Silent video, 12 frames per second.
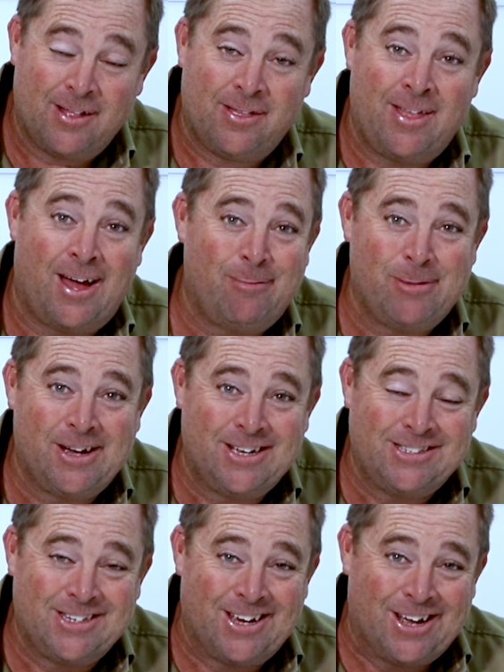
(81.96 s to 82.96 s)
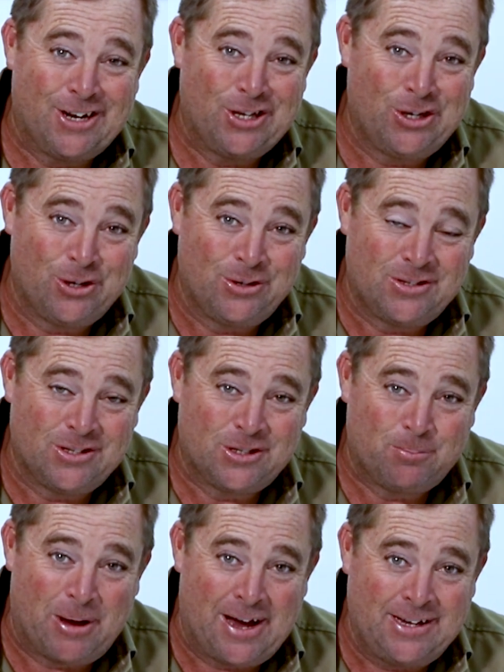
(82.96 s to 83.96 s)
That means you're going to use the
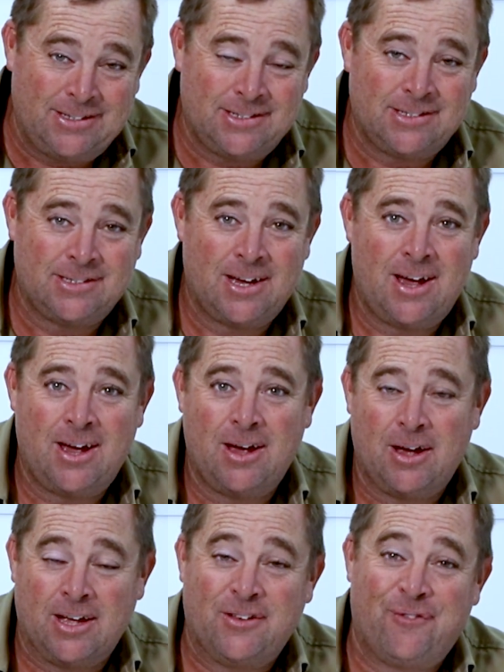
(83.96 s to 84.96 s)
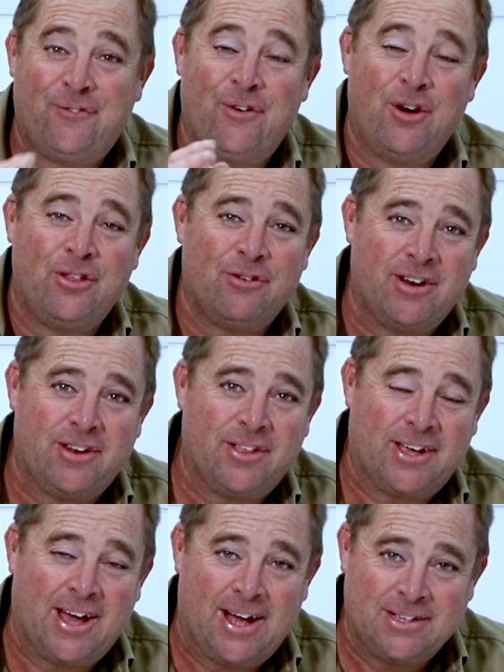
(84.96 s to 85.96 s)
space. It's further into
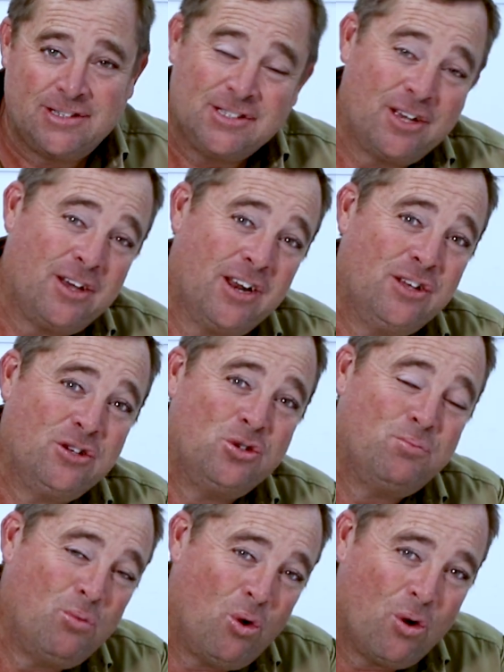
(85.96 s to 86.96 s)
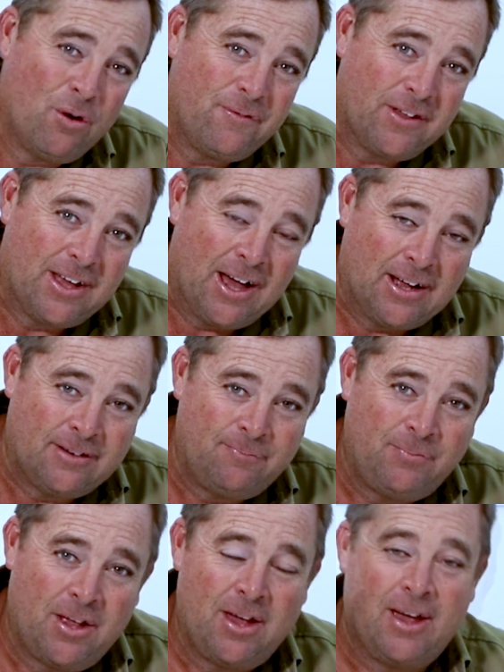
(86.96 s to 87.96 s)
the garden, so you're going to use more of the
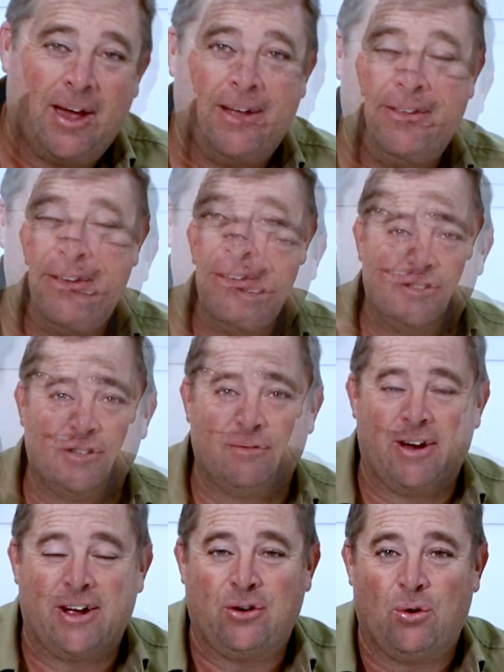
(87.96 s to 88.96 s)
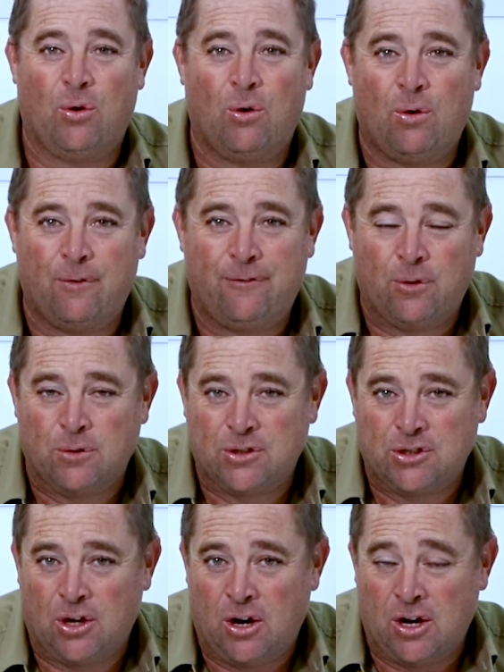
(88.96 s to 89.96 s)
garden, and you can surround all 4
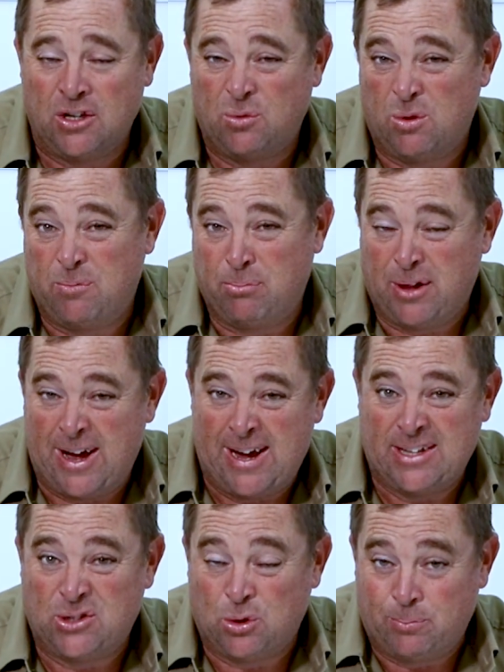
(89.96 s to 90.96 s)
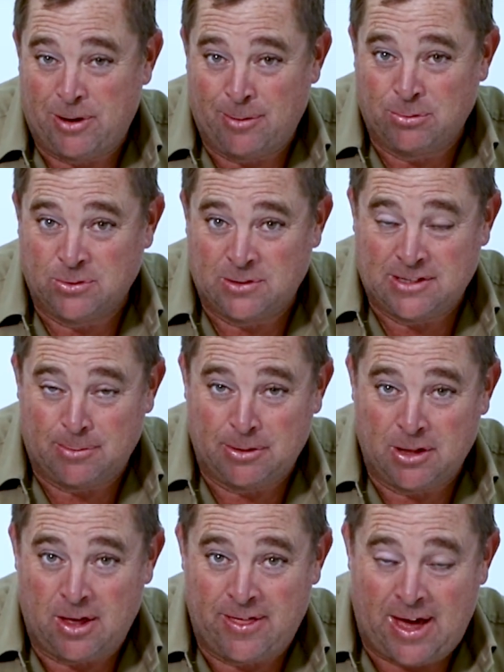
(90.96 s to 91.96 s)
sides with plants or pebbles or
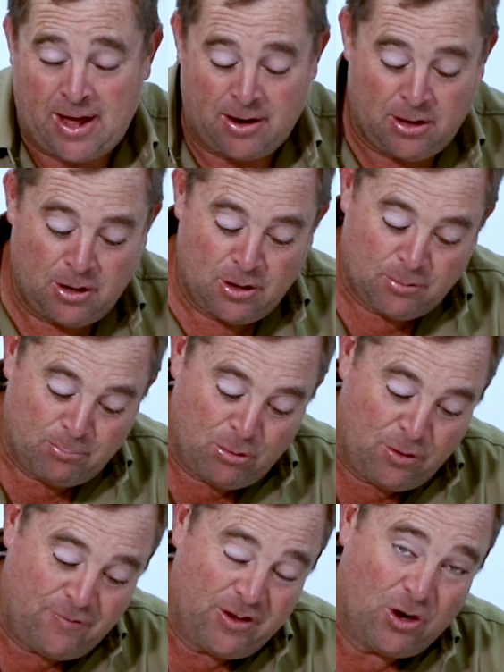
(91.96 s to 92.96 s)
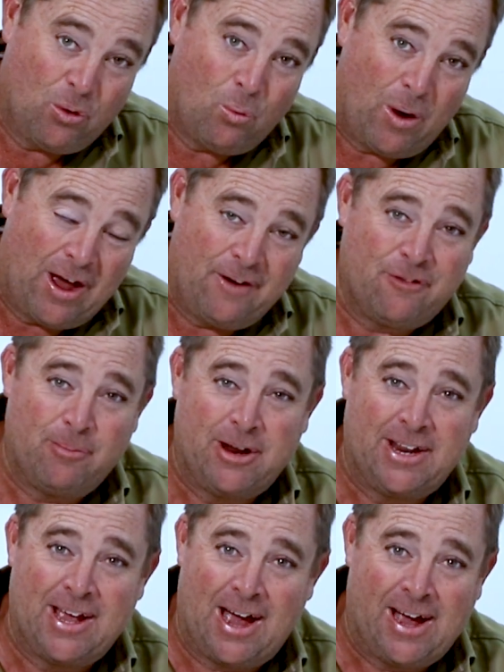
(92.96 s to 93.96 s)
something like that. Moving it away from
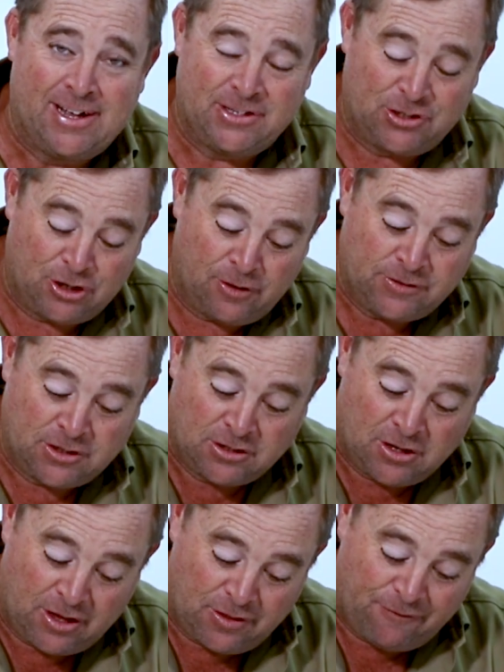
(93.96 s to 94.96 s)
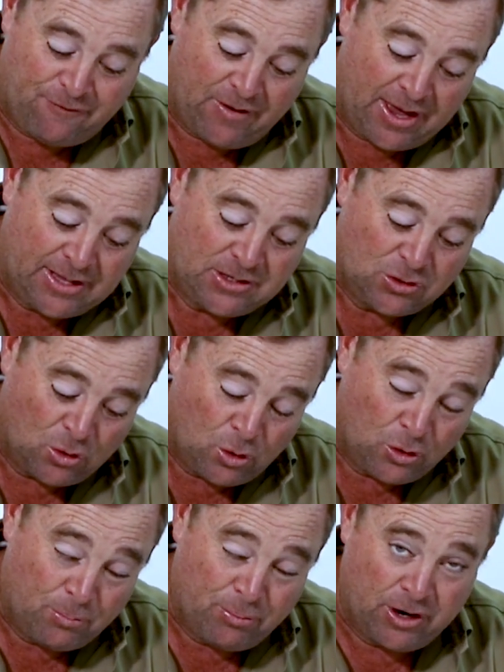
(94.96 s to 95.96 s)
any hard surfaces like the fence
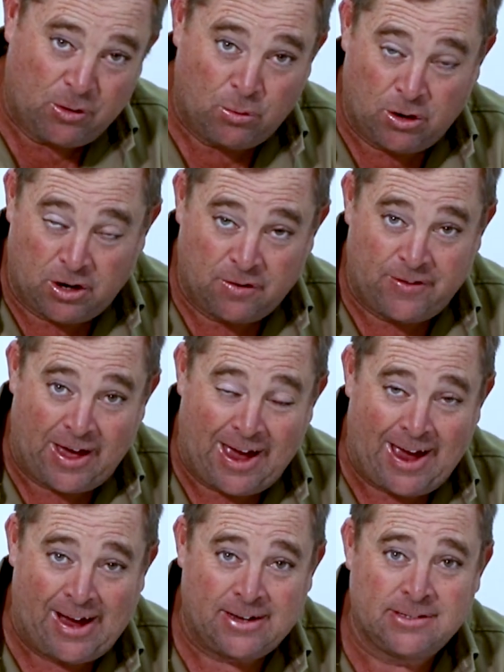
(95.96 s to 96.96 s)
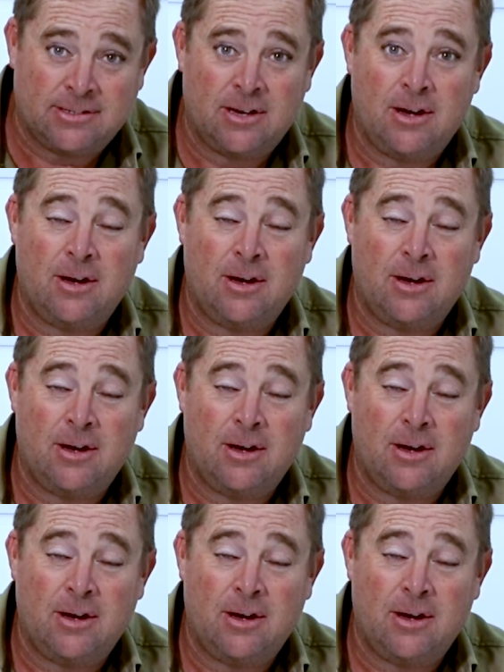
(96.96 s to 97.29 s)
or the brickwork of the house